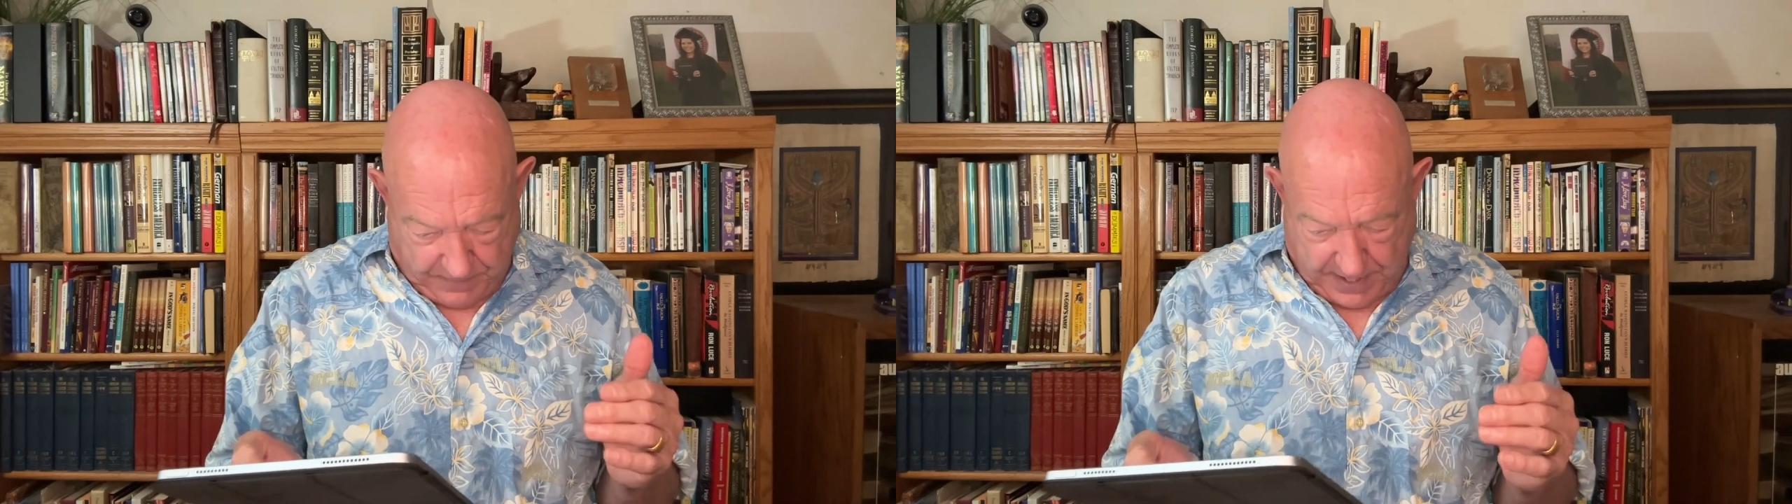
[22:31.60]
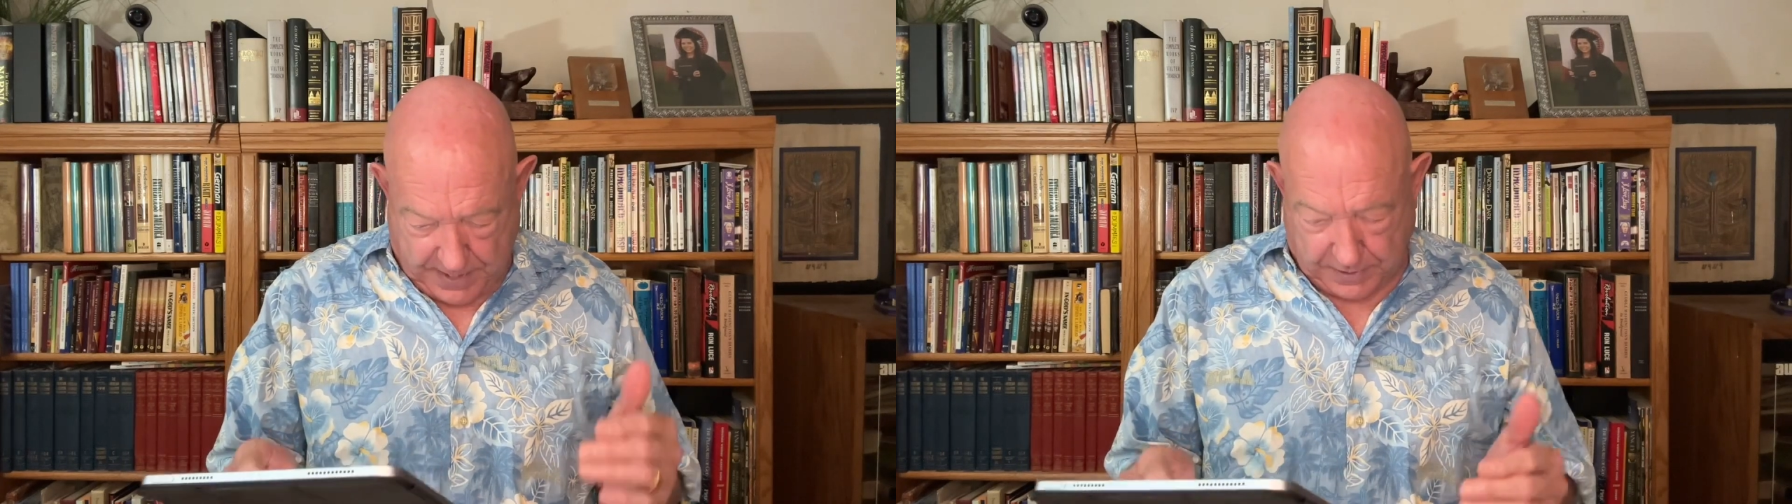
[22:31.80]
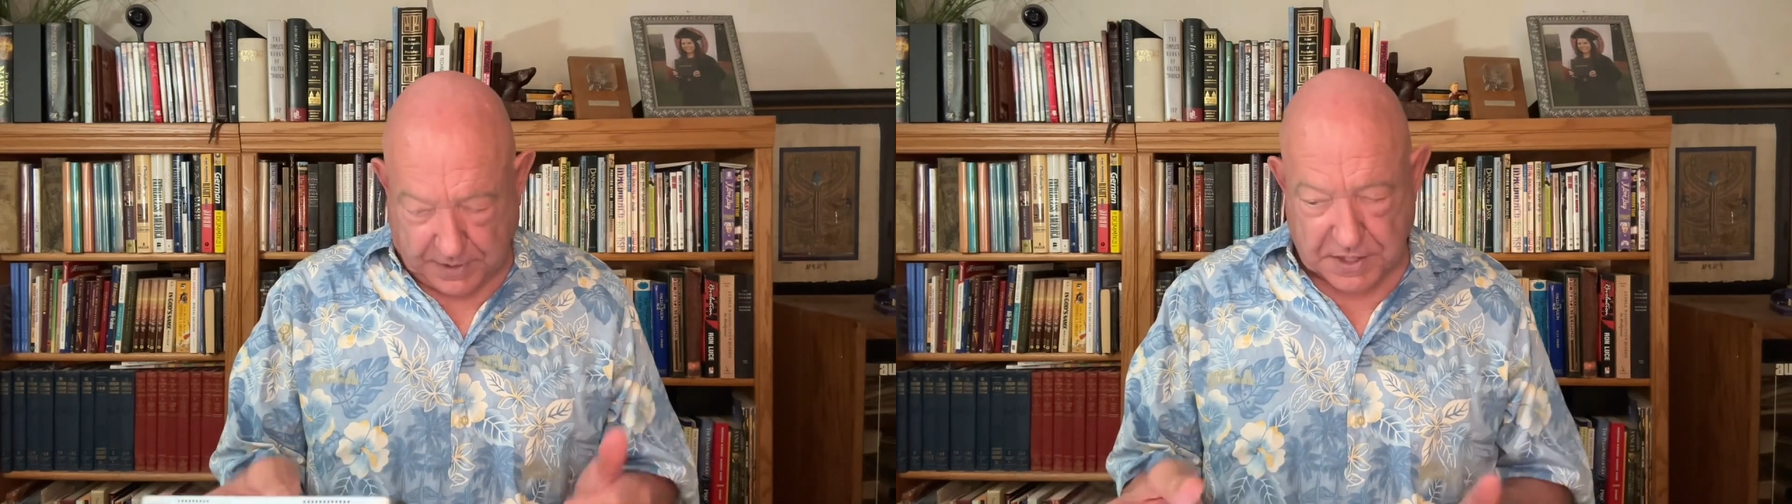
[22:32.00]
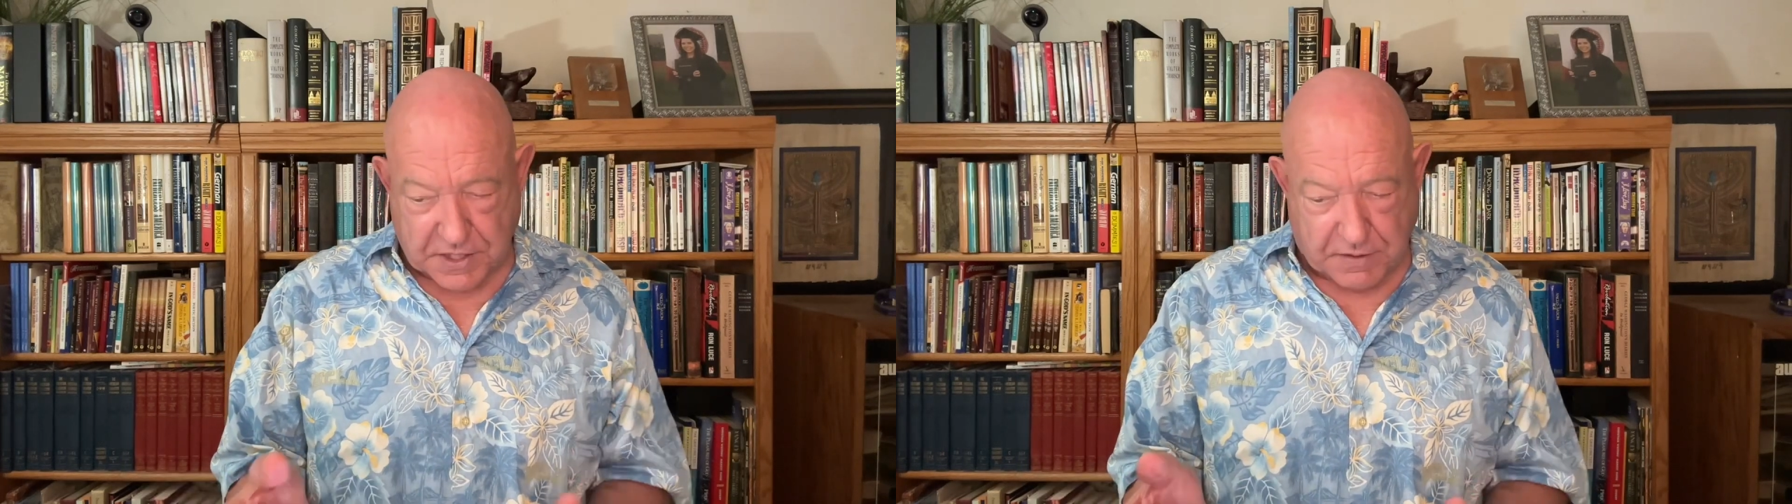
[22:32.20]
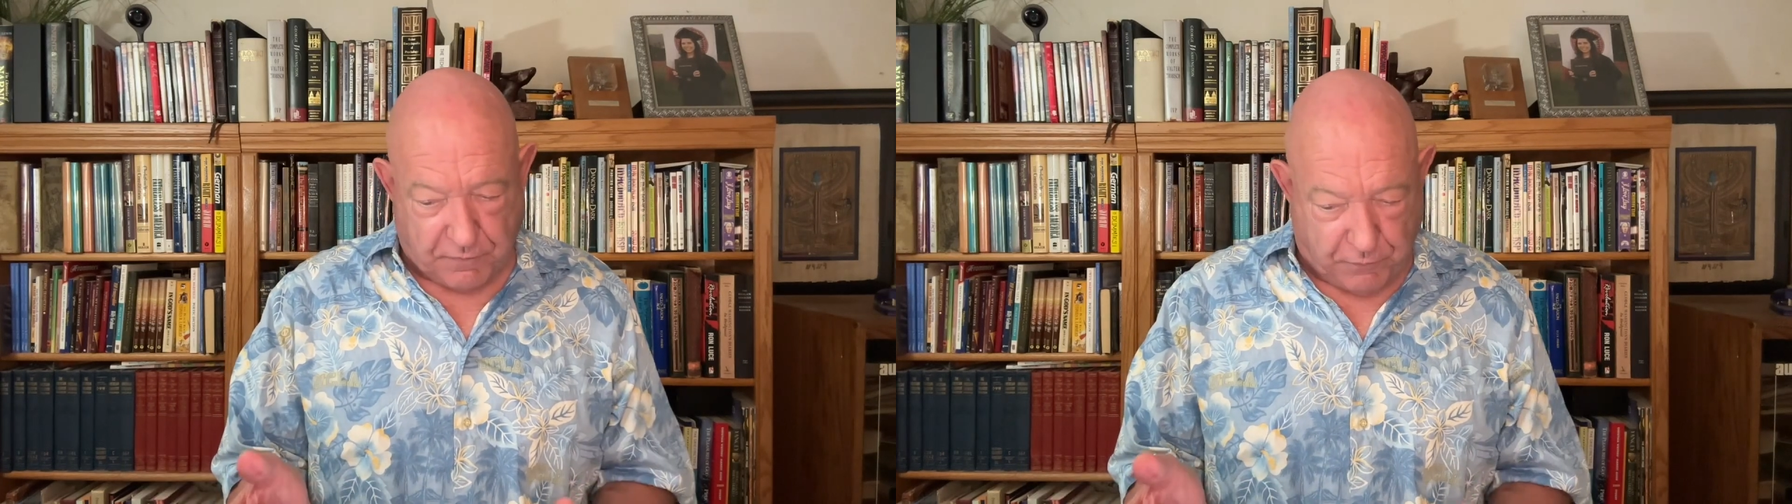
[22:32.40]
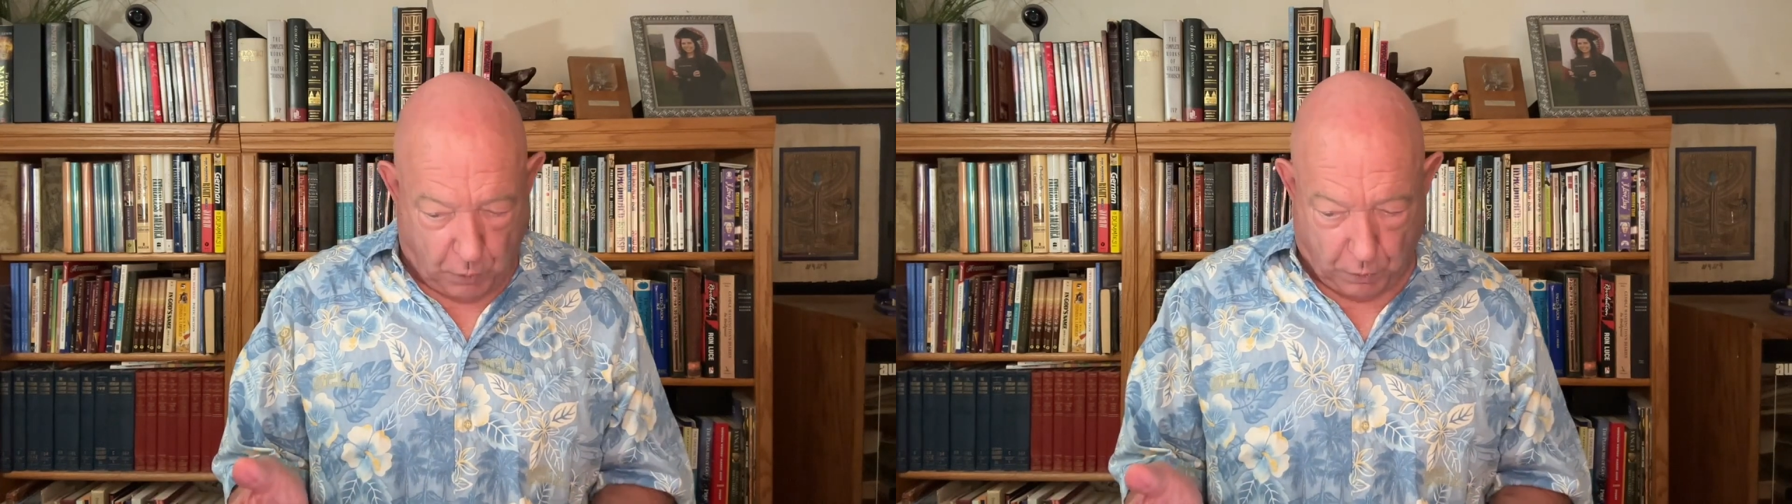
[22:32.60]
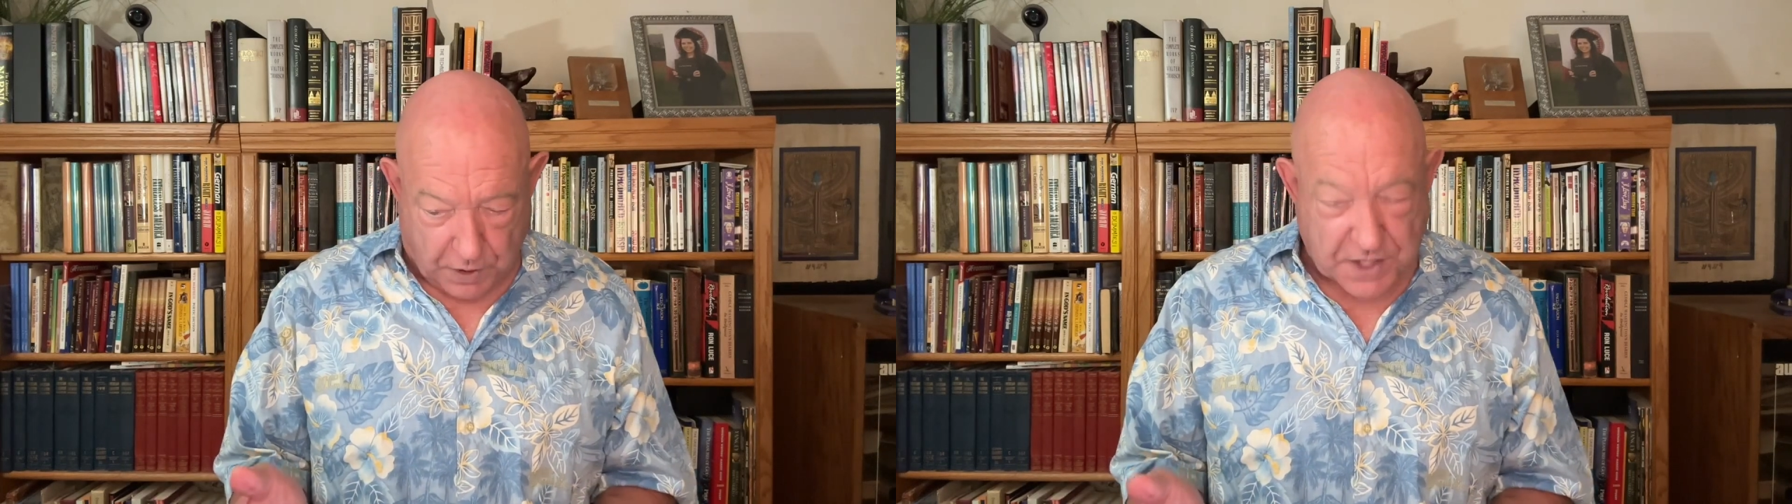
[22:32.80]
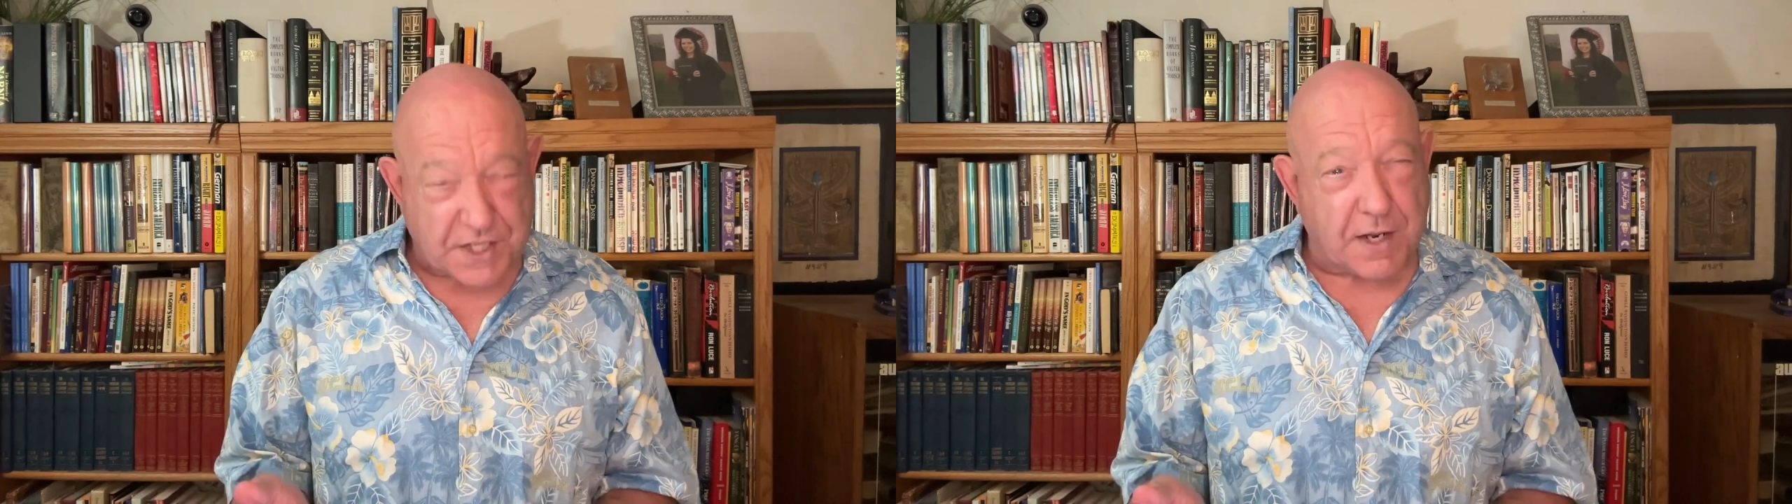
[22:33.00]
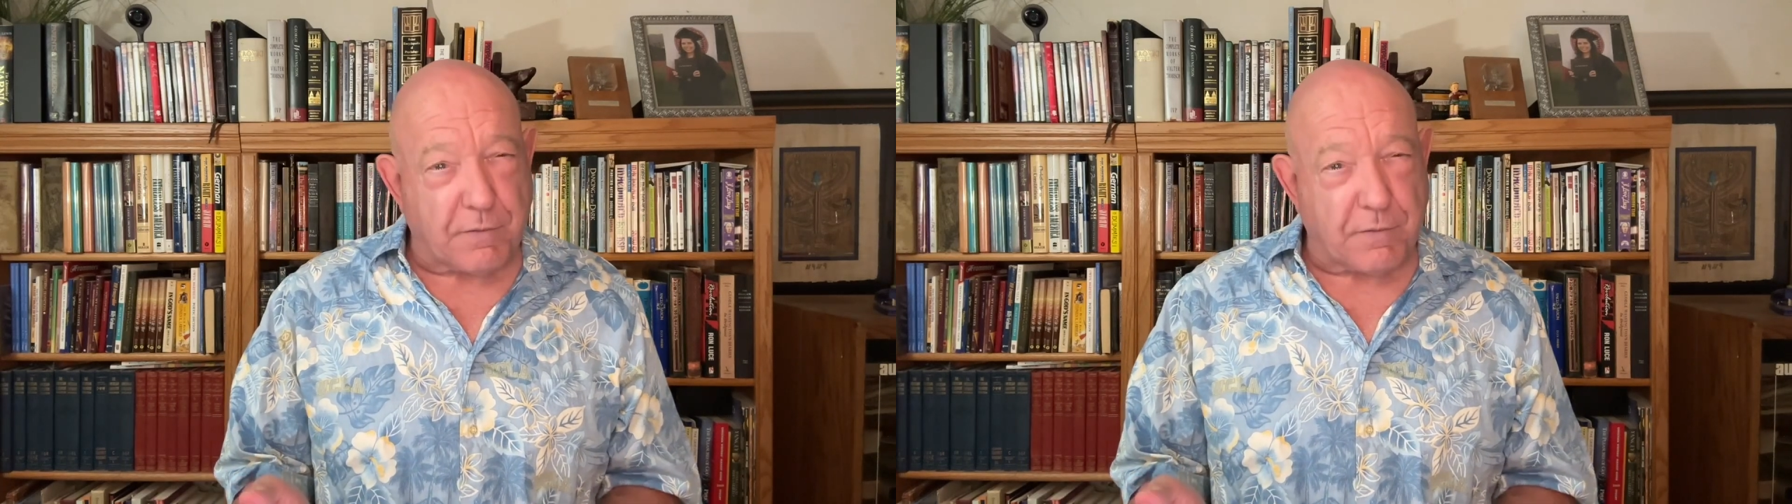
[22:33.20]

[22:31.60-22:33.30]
endless forest